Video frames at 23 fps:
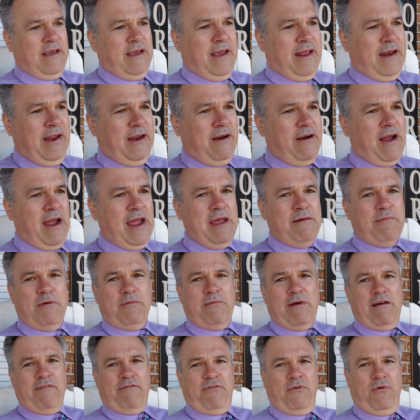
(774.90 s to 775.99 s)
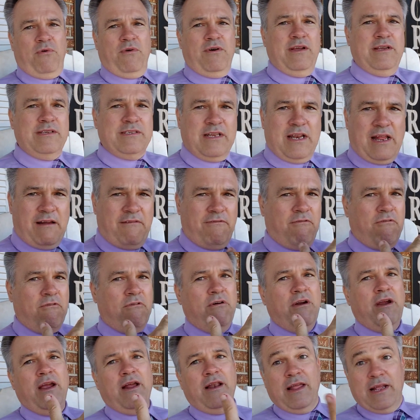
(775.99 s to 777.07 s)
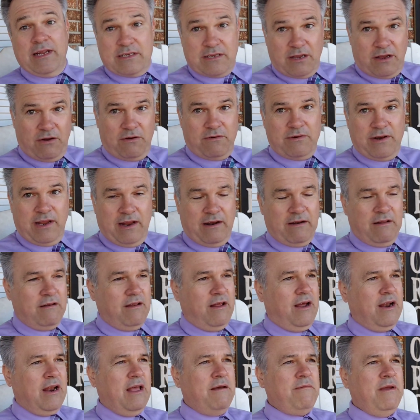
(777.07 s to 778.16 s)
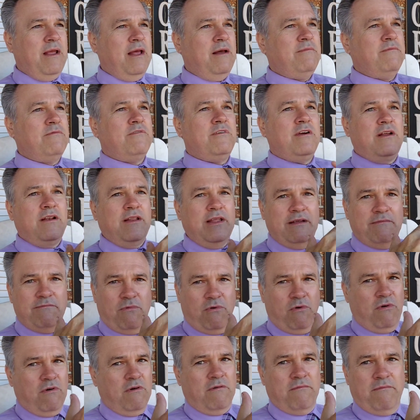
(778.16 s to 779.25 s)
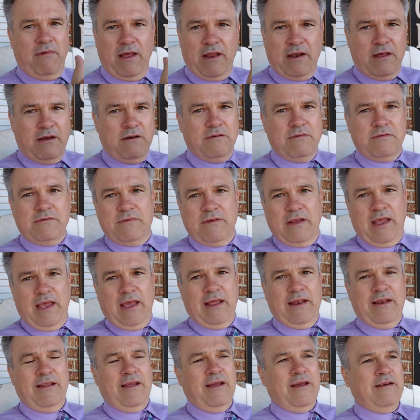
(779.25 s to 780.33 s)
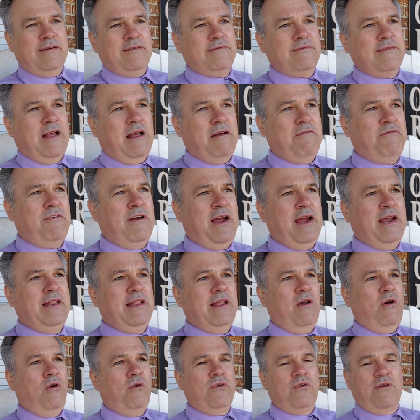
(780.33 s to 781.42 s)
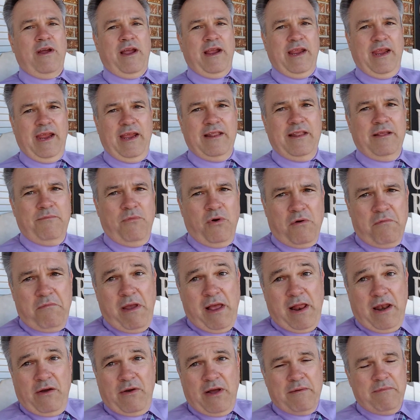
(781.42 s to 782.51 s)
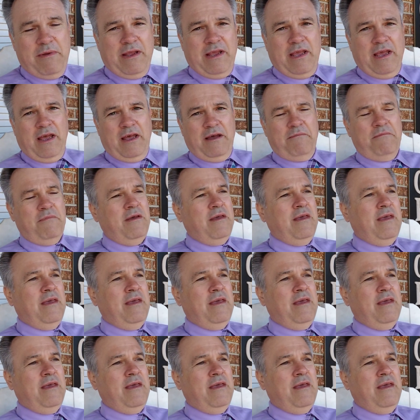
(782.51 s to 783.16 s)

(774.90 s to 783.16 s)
And here I am in my 40s, and I've really toned down a lot. I mean, I'm really more mellow. And I find the older I get, the more mellow I become